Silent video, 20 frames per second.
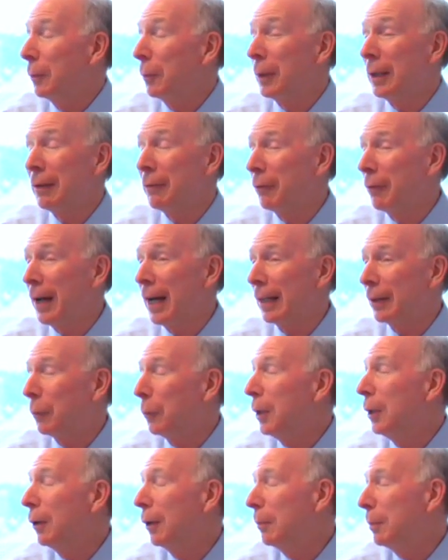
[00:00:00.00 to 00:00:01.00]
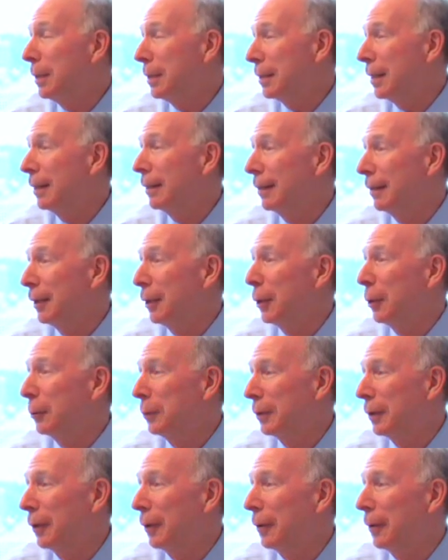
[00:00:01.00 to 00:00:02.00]
when in fact we ought to be sending the
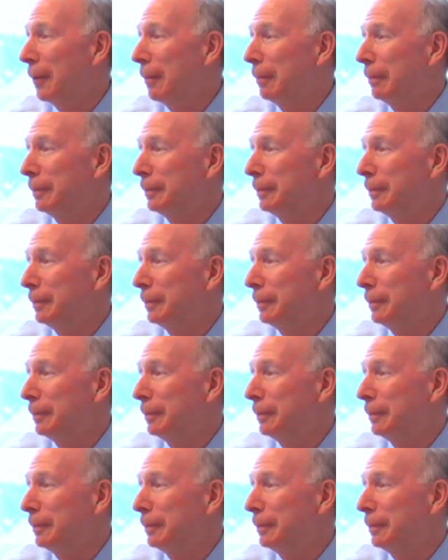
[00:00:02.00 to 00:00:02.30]
note to her.